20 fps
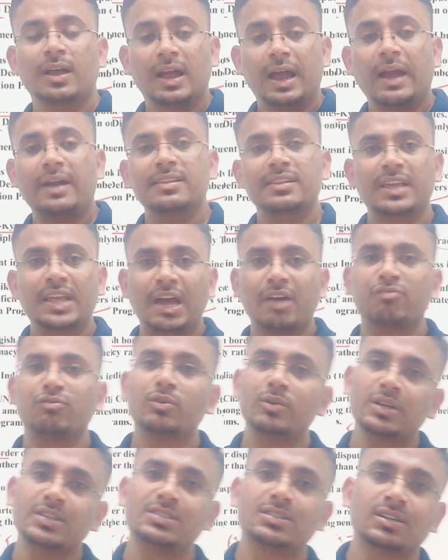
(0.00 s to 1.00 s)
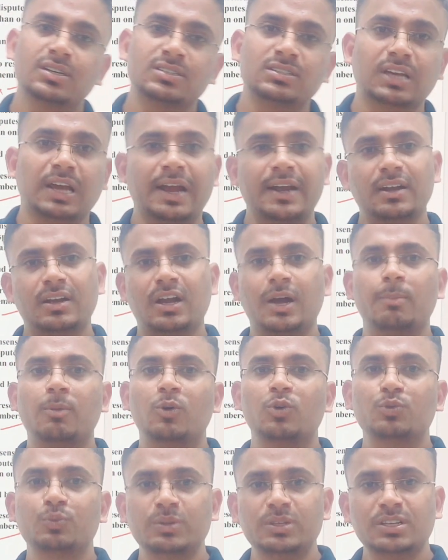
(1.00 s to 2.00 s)
and they have to discuss and come
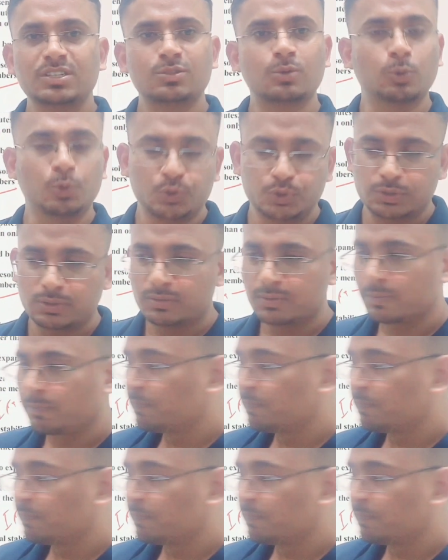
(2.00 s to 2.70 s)
out with a solution.